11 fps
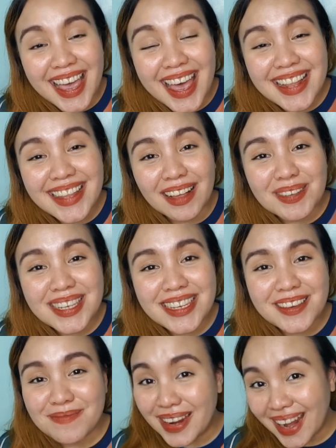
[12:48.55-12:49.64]
And I will see
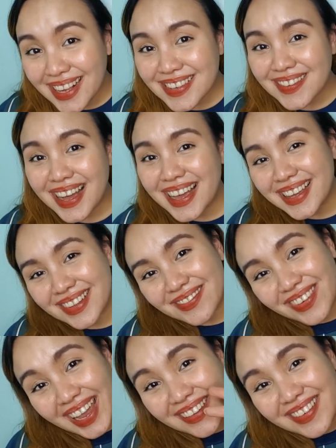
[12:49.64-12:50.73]
you in my next one.
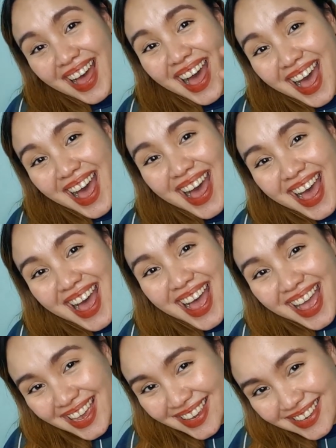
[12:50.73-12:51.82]

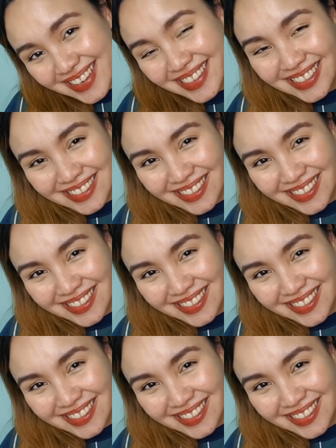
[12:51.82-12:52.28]
Bye-bye!